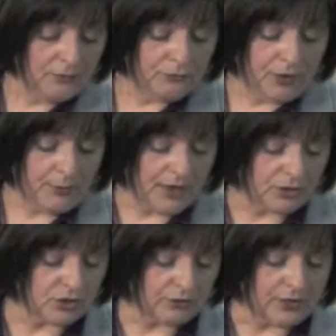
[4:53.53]
from their
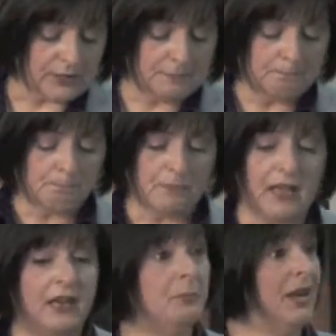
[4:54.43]
service.
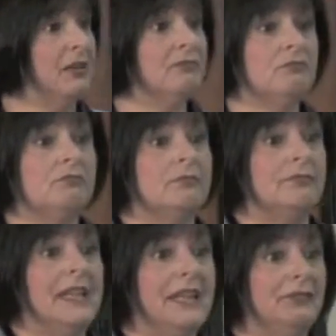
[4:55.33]
Anybody
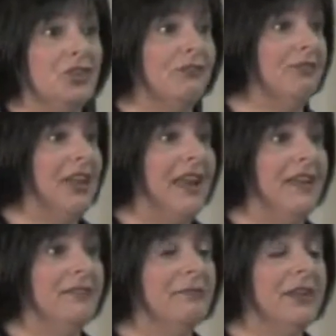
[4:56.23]
eat at Chick-fil-A?